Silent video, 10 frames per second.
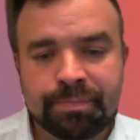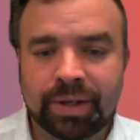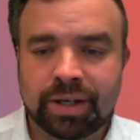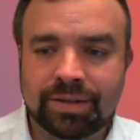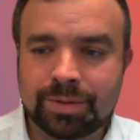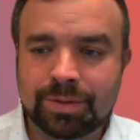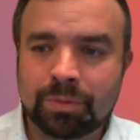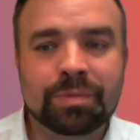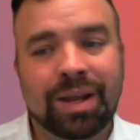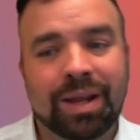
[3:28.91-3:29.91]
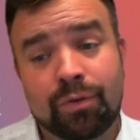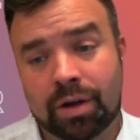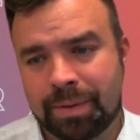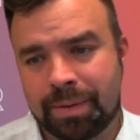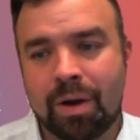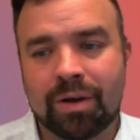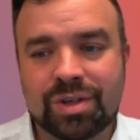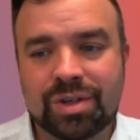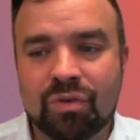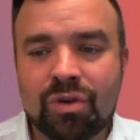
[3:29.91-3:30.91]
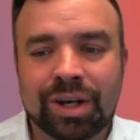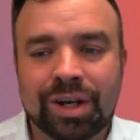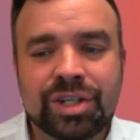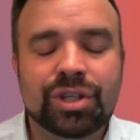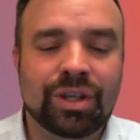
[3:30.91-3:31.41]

because ultimately if you're going to be passing on knowledge,